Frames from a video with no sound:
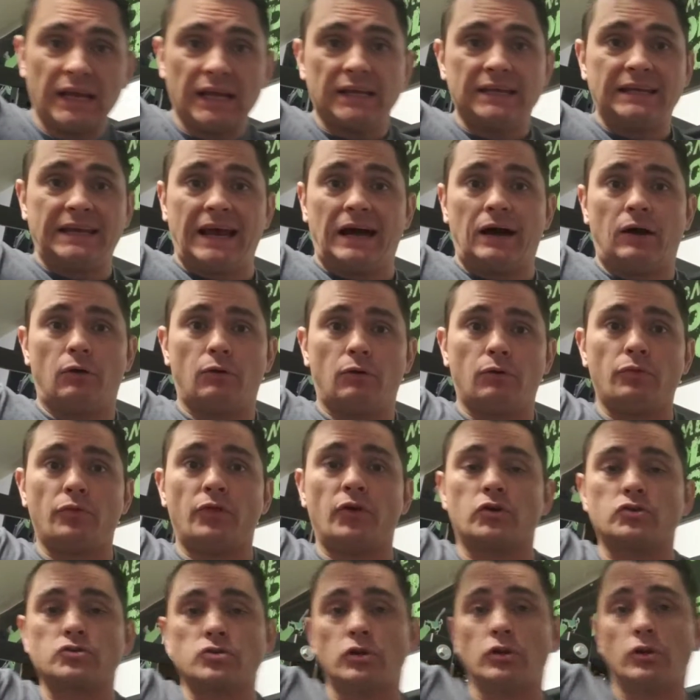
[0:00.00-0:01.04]
Now,
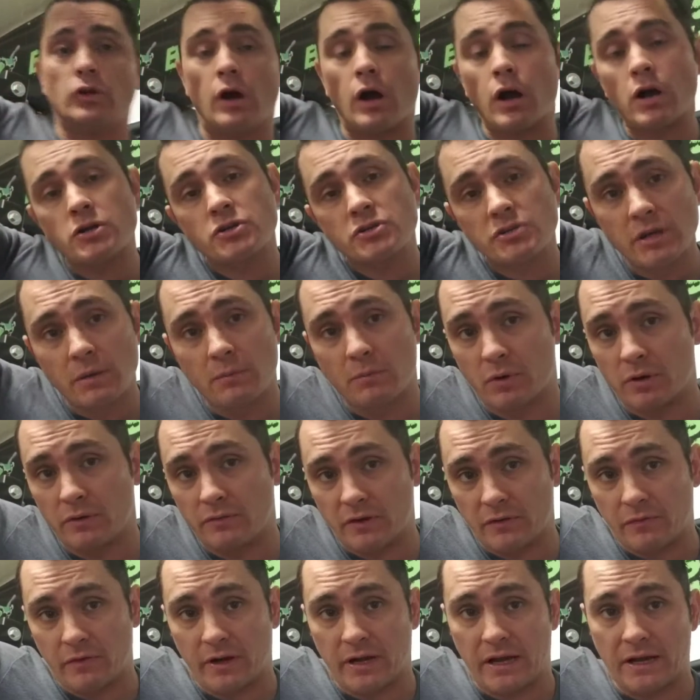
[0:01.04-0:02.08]
there's a large number of
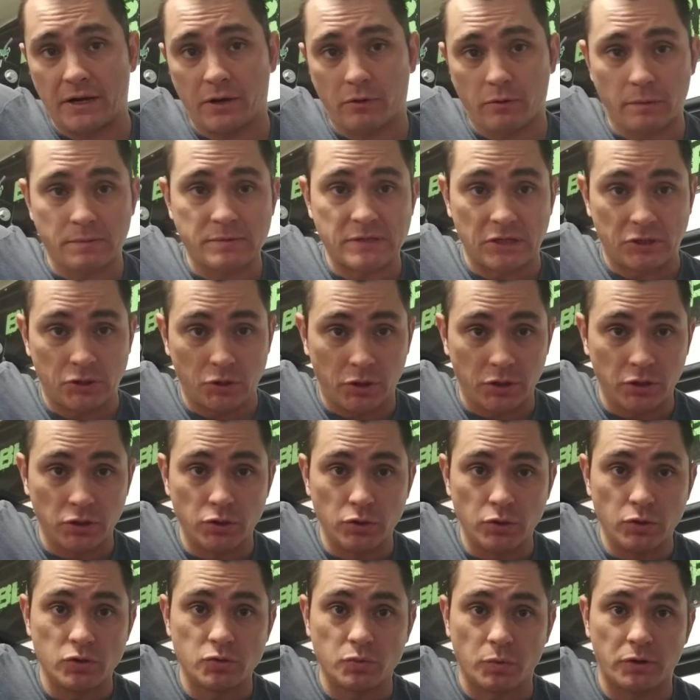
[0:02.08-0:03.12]
different kind of grips that you can
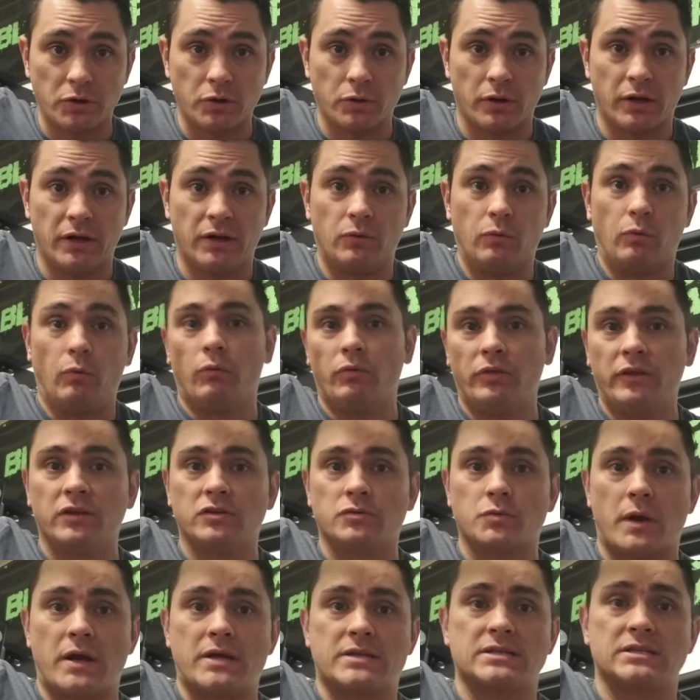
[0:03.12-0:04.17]
use when you're in
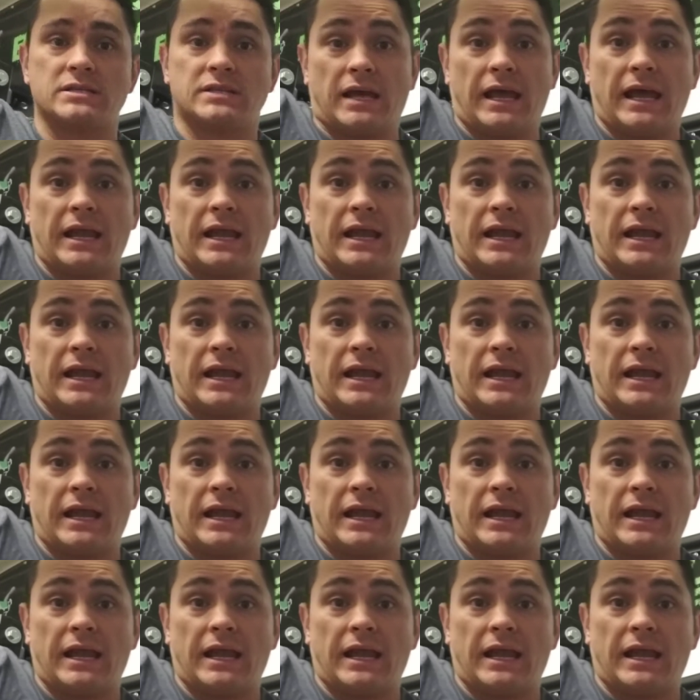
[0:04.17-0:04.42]
these races.